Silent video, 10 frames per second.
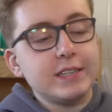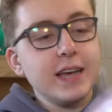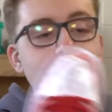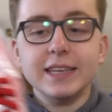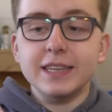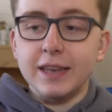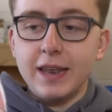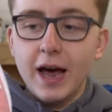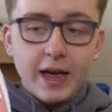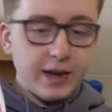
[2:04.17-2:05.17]
Size
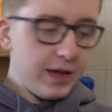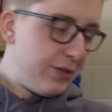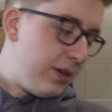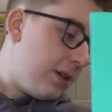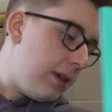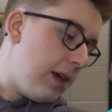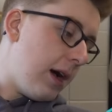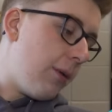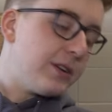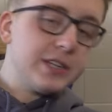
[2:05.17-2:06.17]
9, I think.
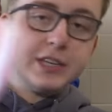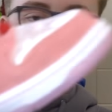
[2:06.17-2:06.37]
Yeah, I want to say